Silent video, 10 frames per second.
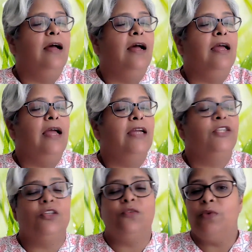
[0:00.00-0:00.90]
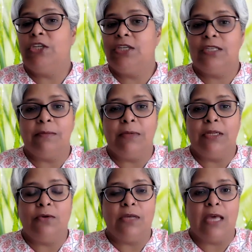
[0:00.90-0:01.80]
I just wish
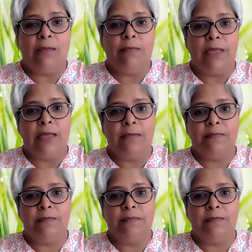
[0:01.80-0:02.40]
somebody could help me.